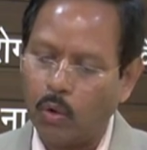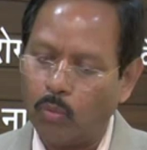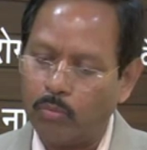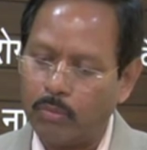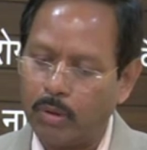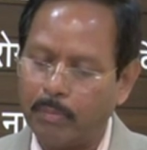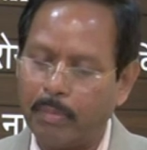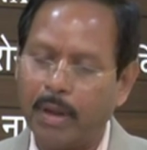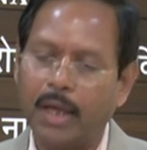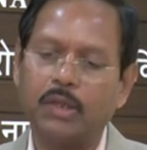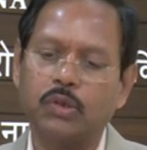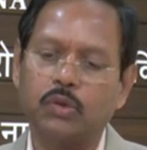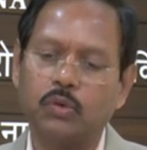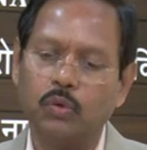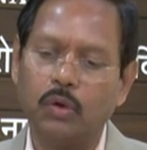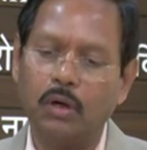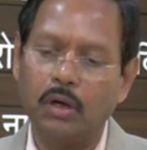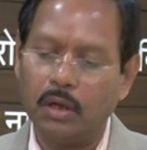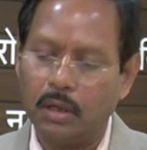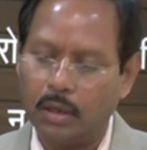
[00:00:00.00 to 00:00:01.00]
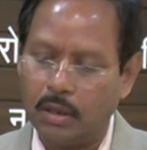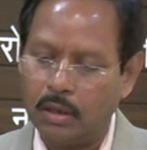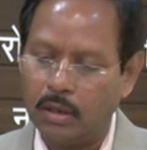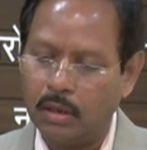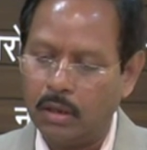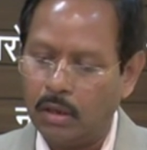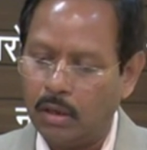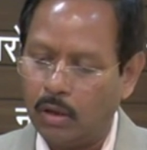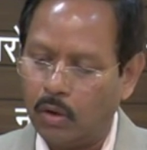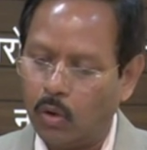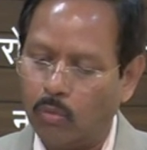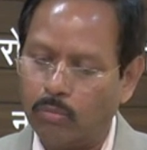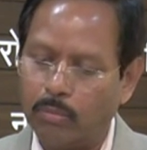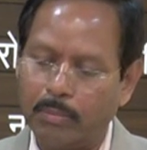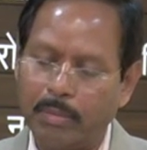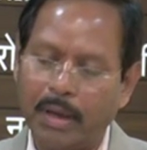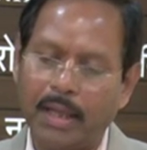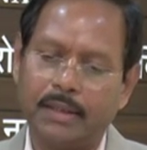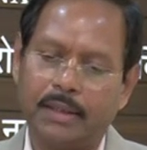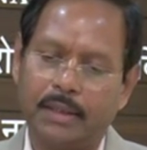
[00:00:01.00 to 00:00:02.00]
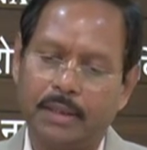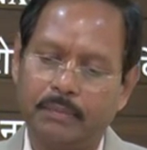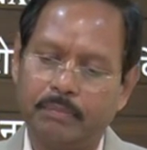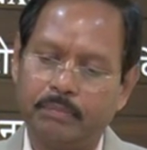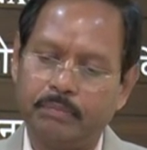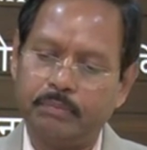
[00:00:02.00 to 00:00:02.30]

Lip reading: homeopath to learn homeopathy.